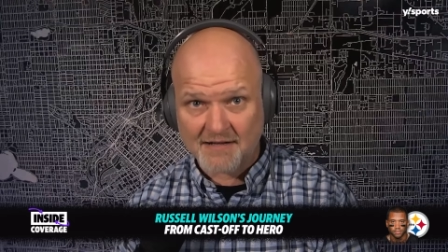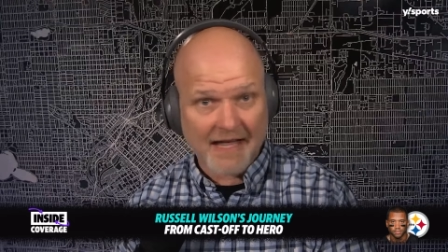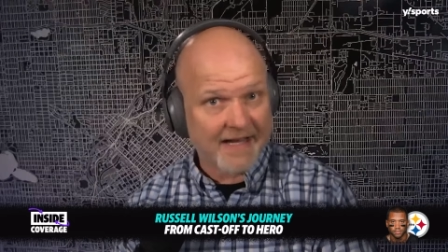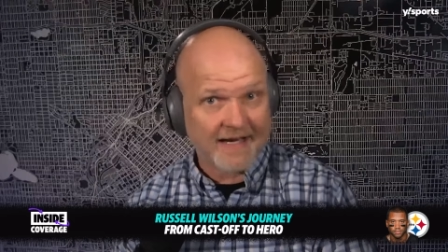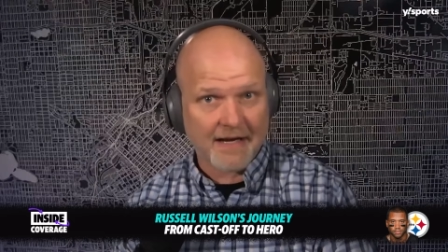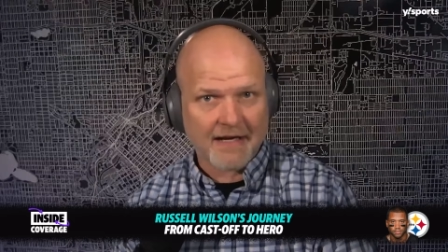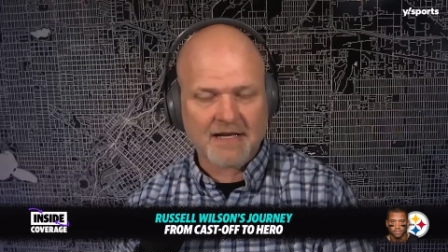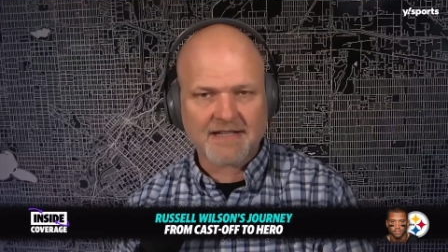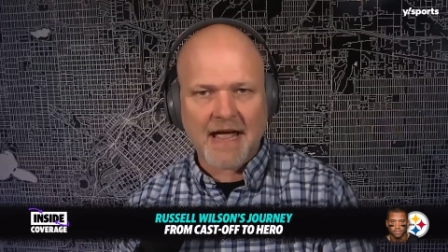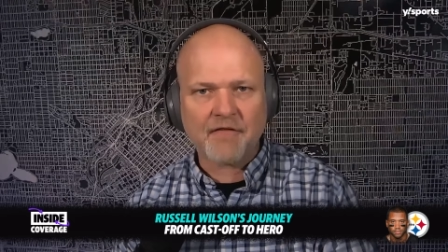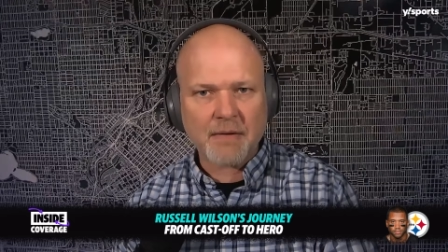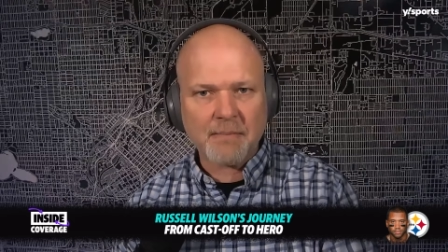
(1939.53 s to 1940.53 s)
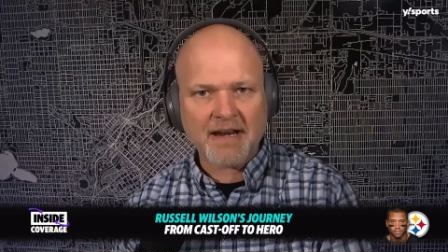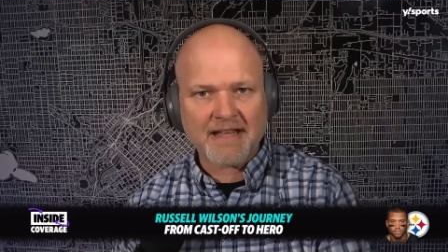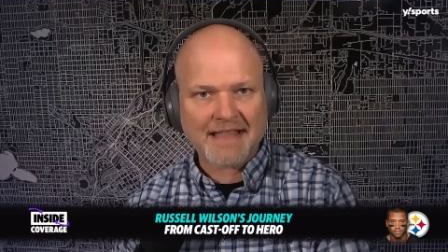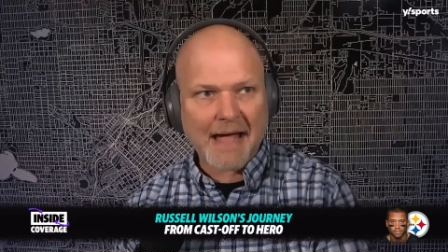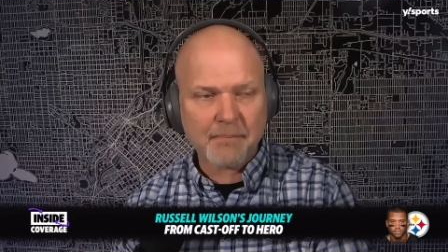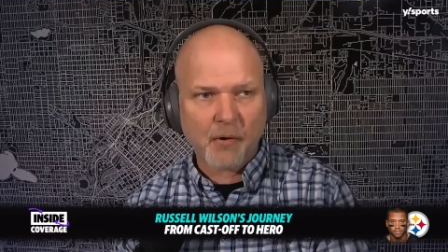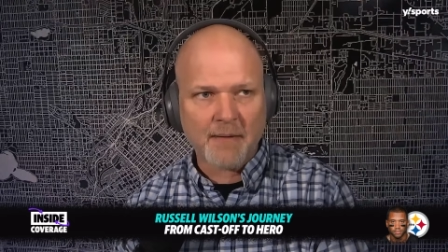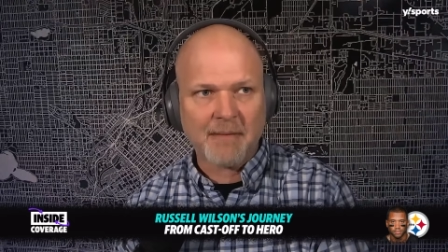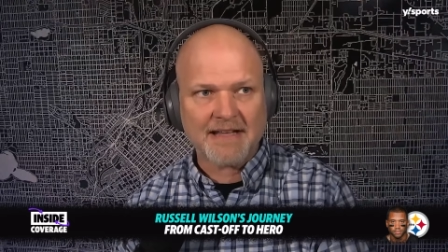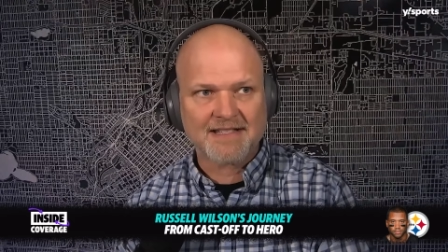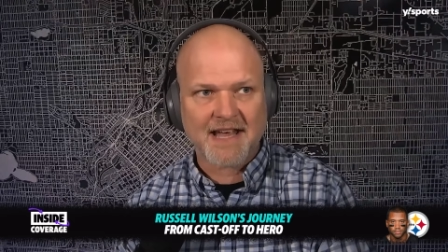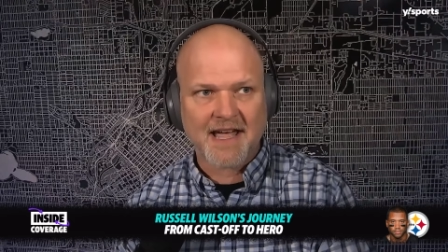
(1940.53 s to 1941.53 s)
Like, because everybody at that point
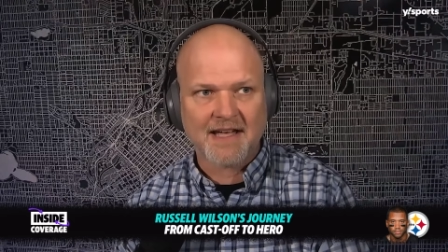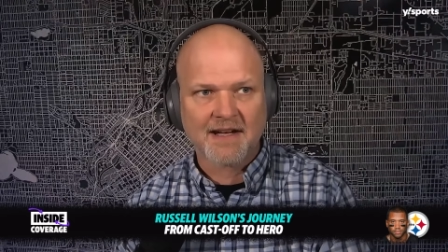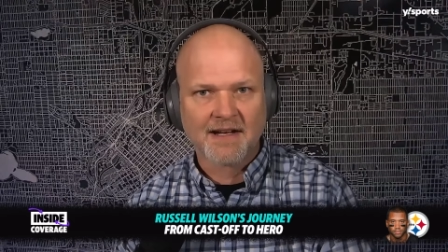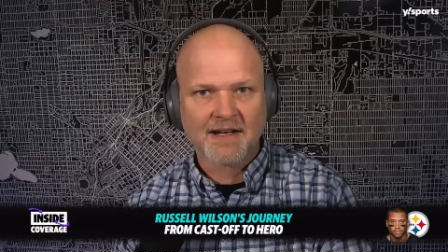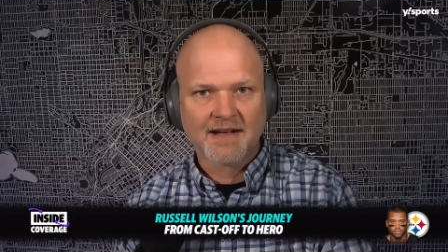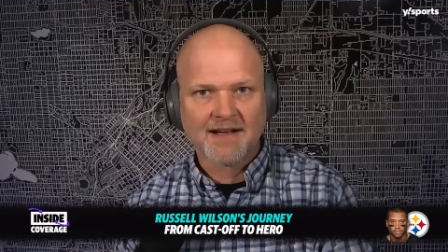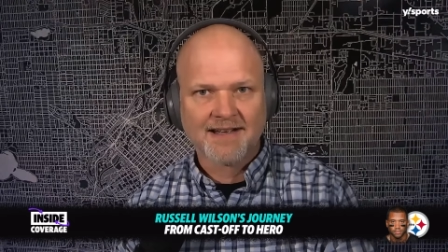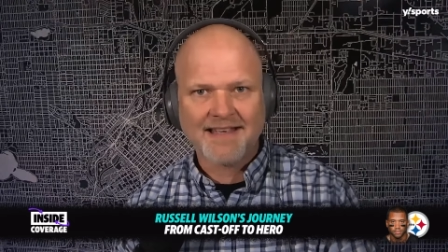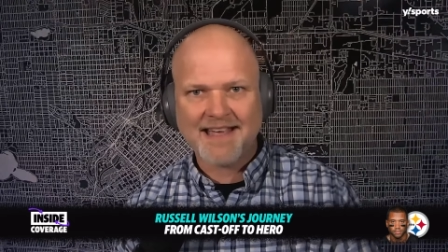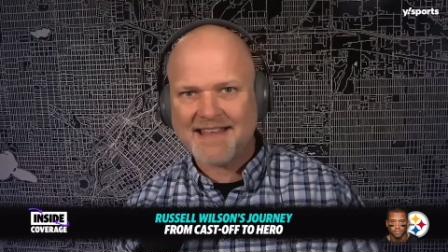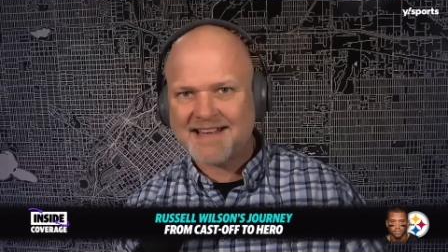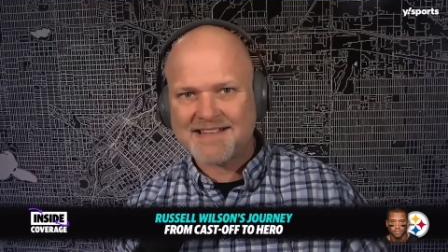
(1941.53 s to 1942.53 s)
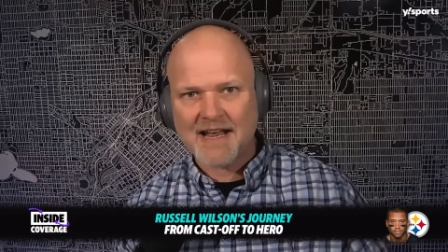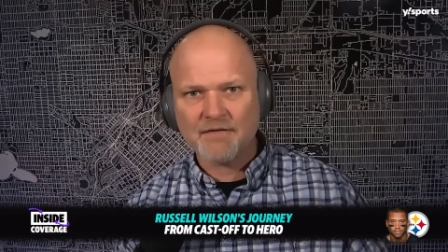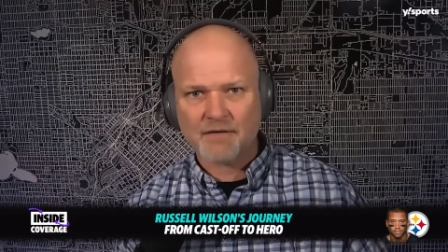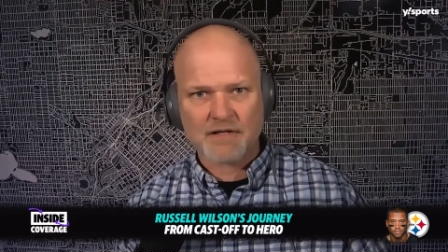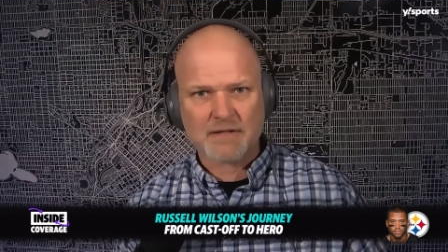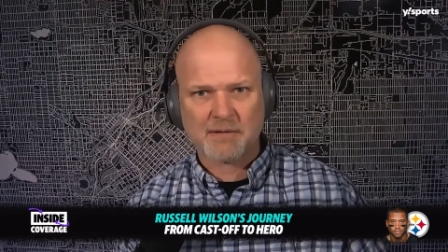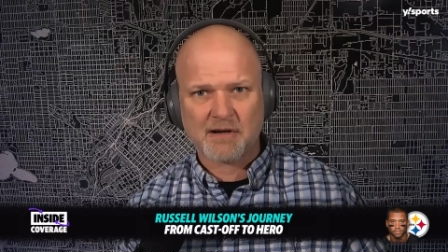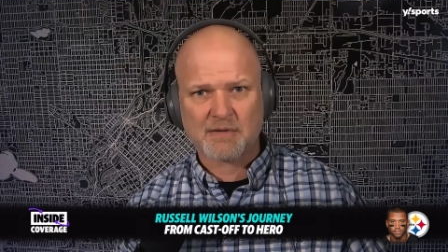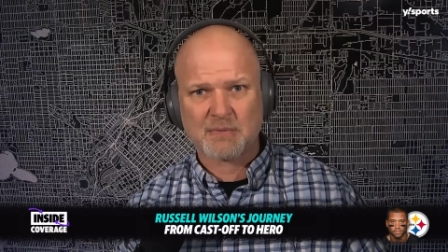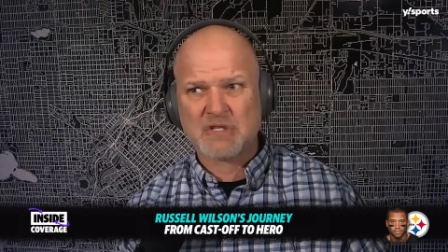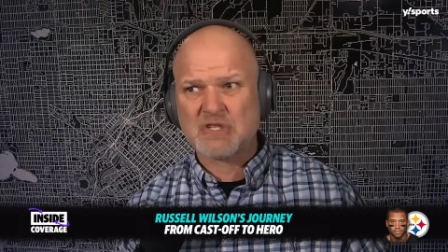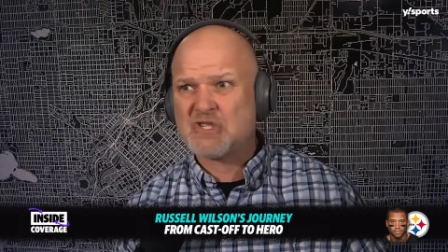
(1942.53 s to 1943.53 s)
might say, yeah, that Denver experience
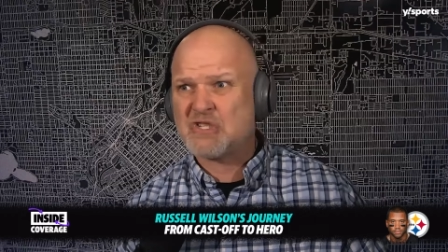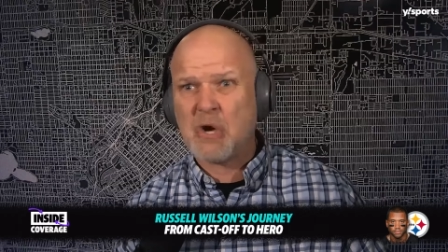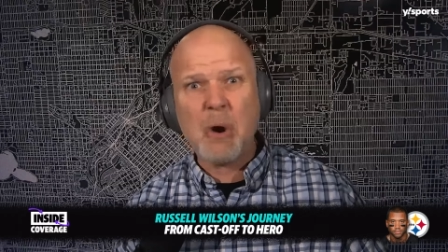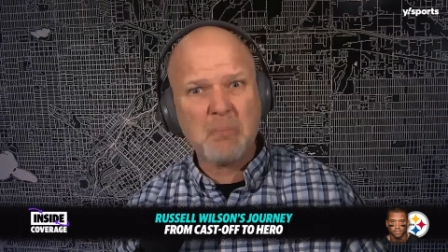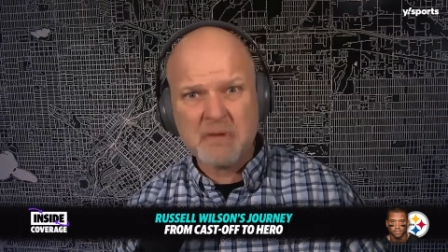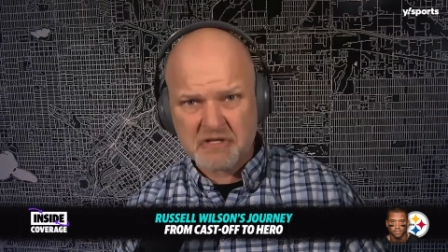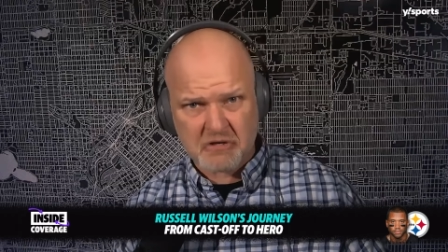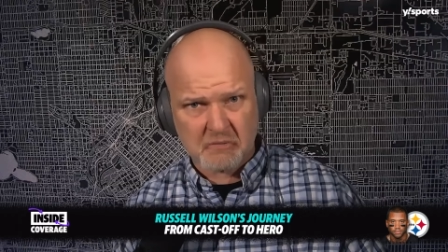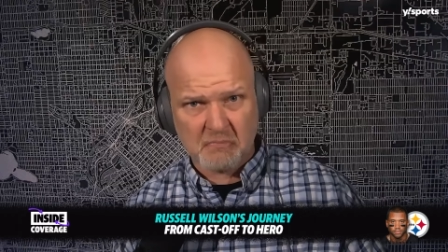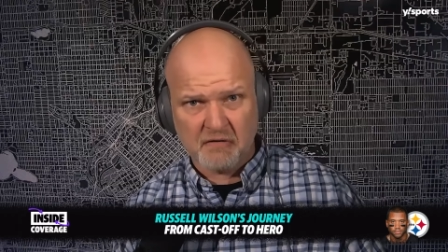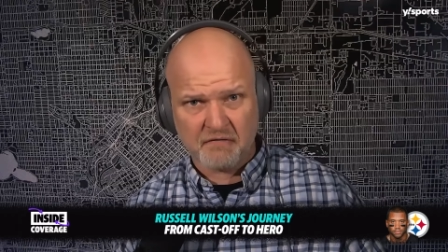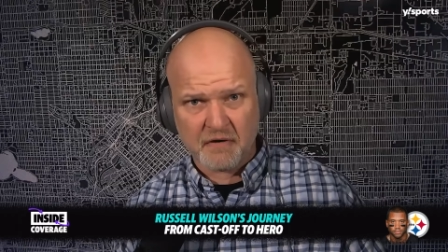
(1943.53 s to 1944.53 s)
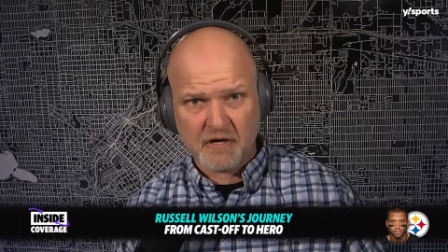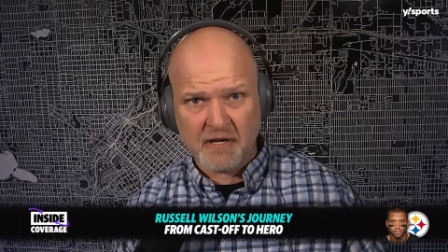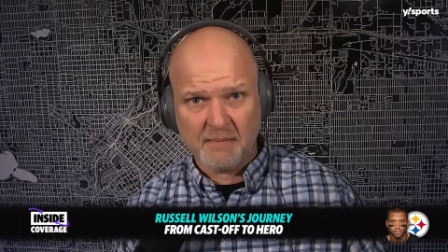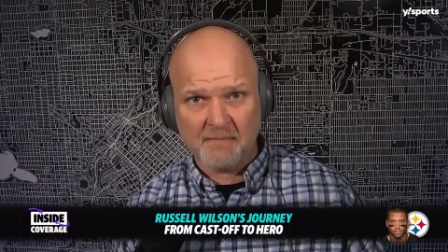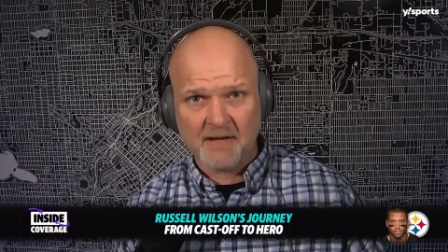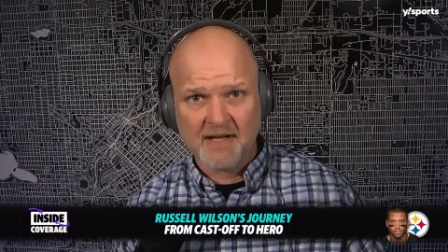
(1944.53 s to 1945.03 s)
was so miserable for him